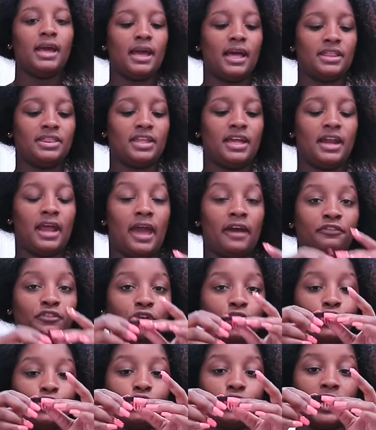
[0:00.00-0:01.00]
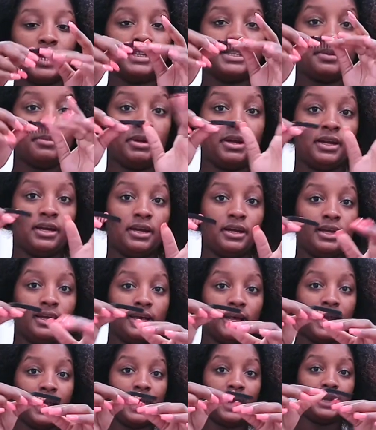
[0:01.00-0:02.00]
And then after it dries, I'm gonna
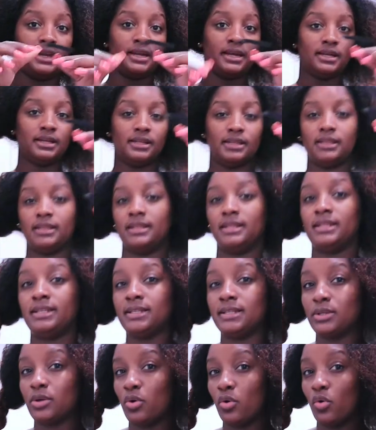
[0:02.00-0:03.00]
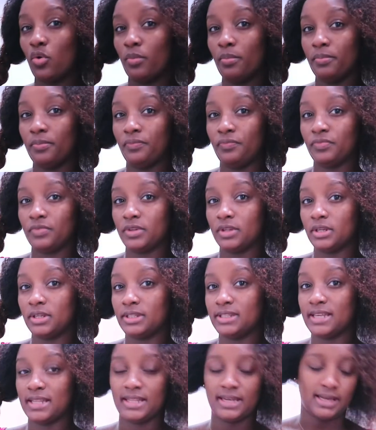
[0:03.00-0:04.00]
add this comb
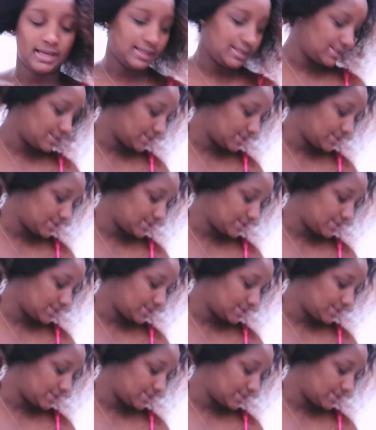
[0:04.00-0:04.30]
to the next